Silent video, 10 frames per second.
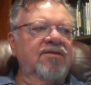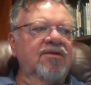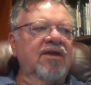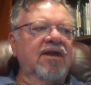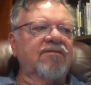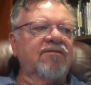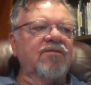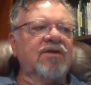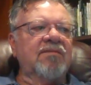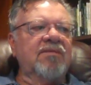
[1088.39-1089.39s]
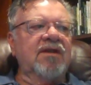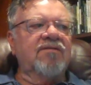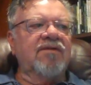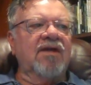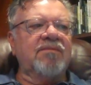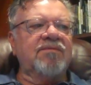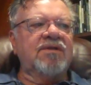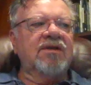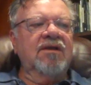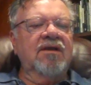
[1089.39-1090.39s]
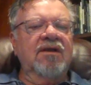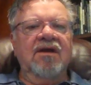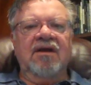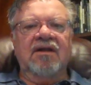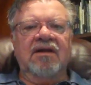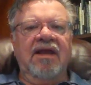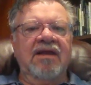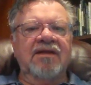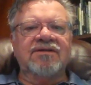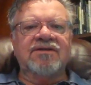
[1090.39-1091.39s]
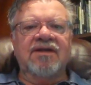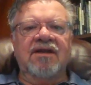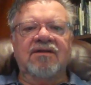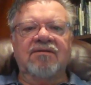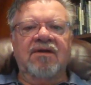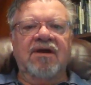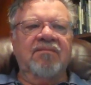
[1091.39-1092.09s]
The United Fruit Company developed lands and